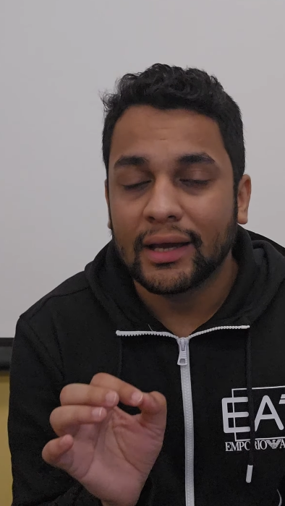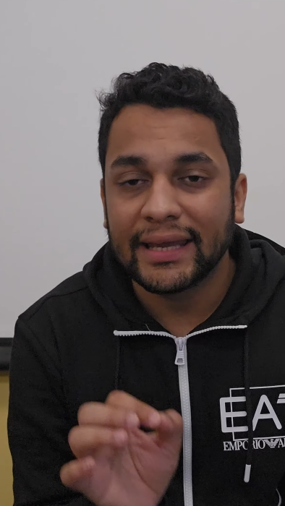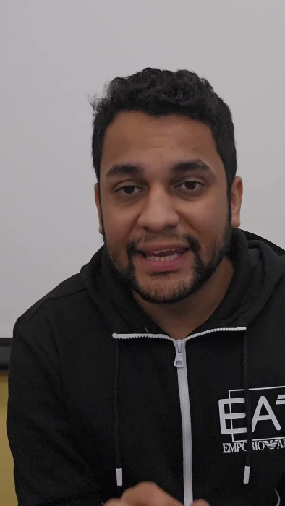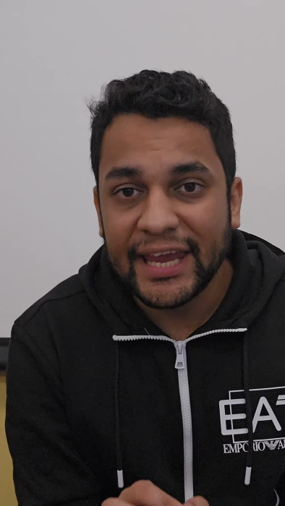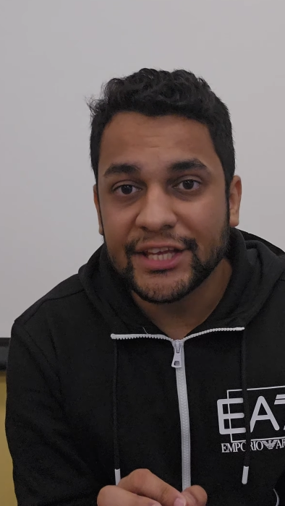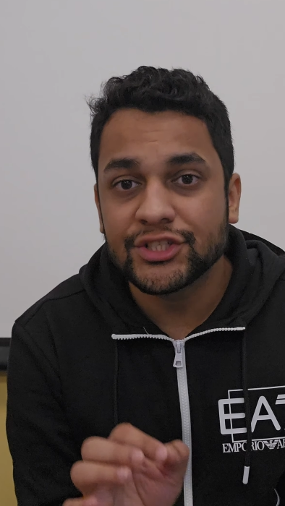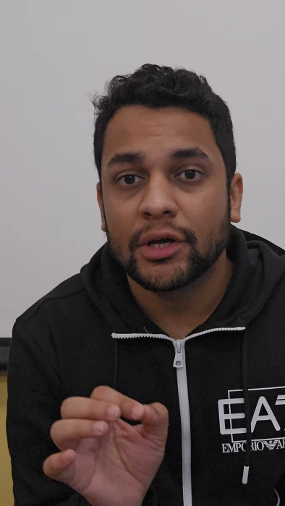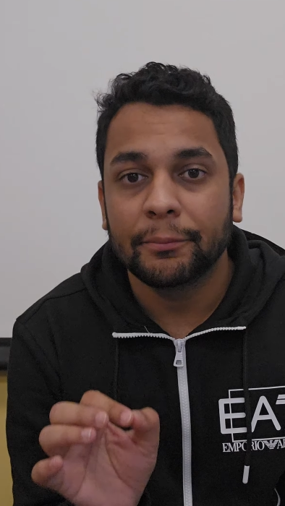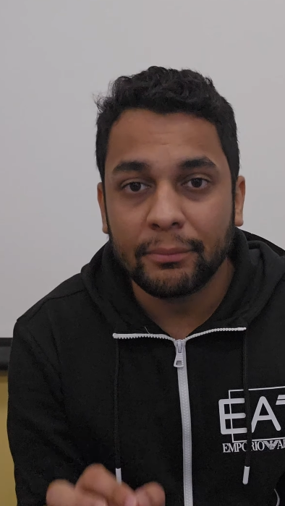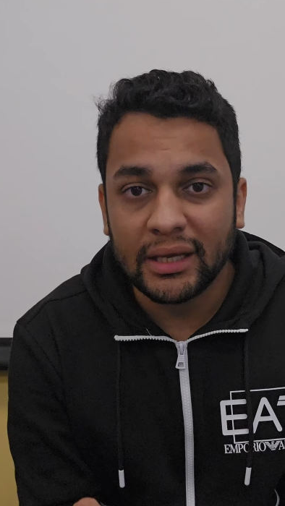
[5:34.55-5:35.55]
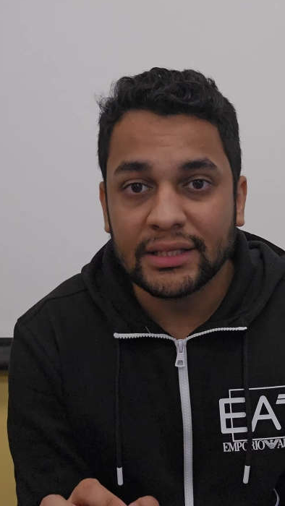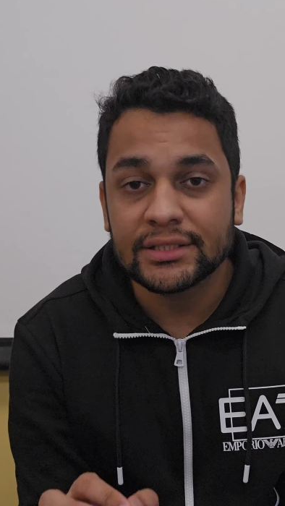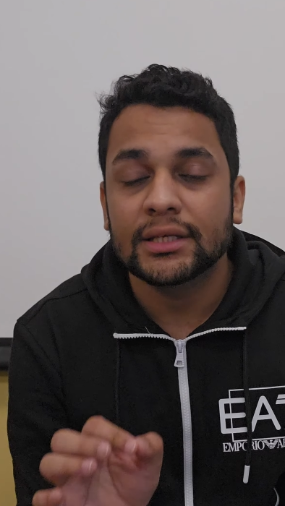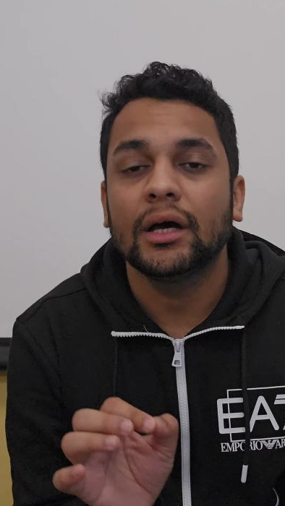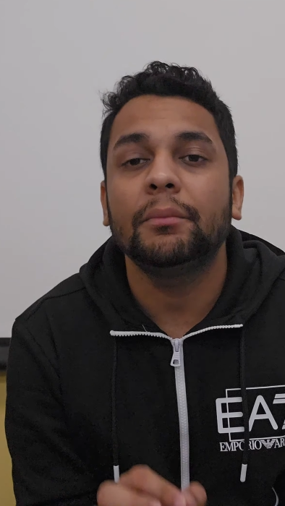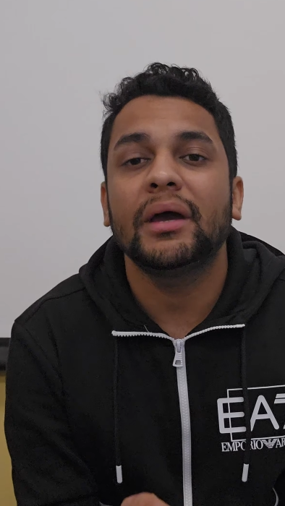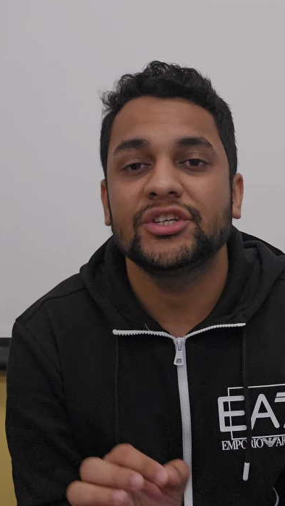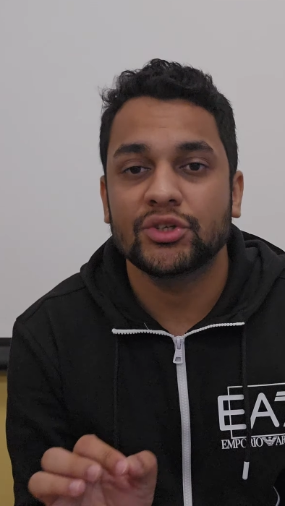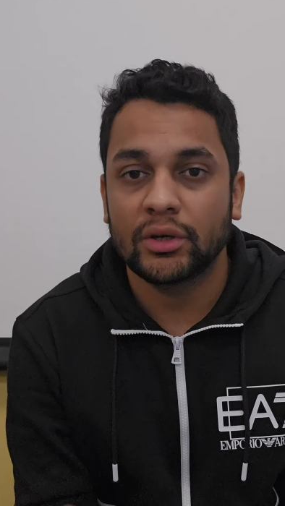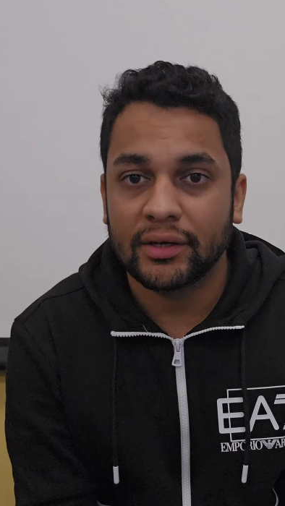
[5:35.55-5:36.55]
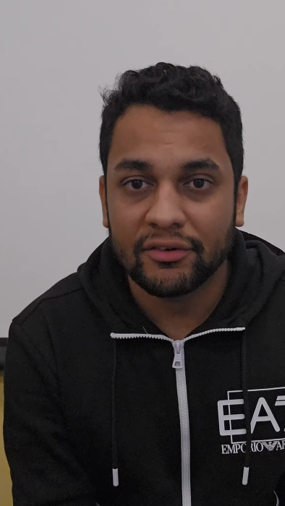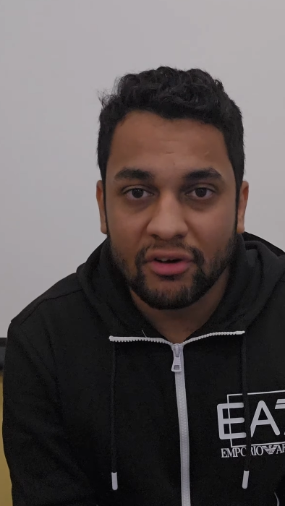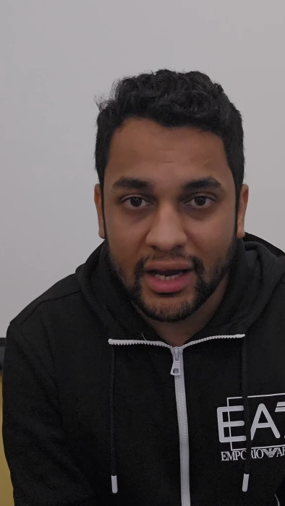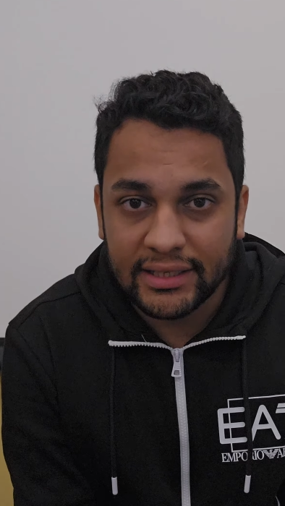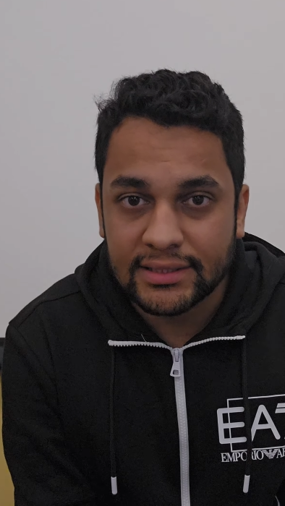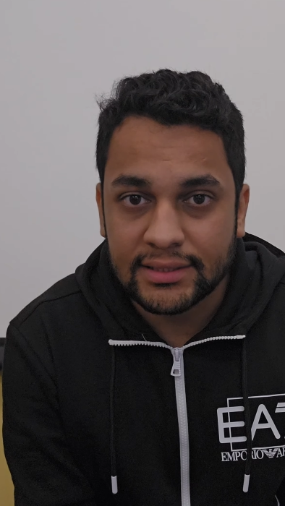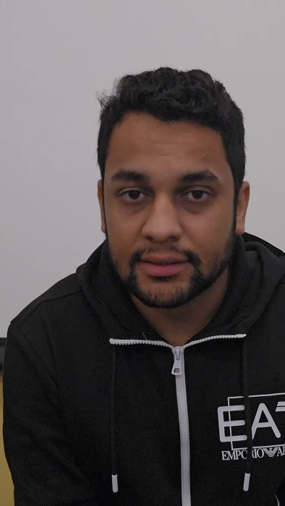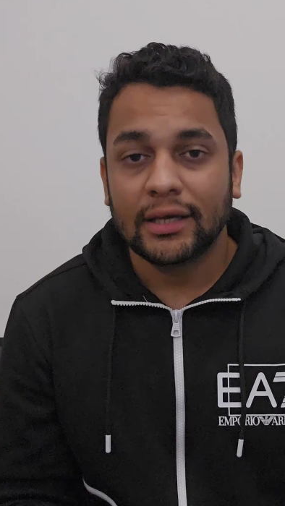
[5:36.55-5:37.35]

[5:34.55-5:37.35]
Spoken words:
gauge means a measuring device.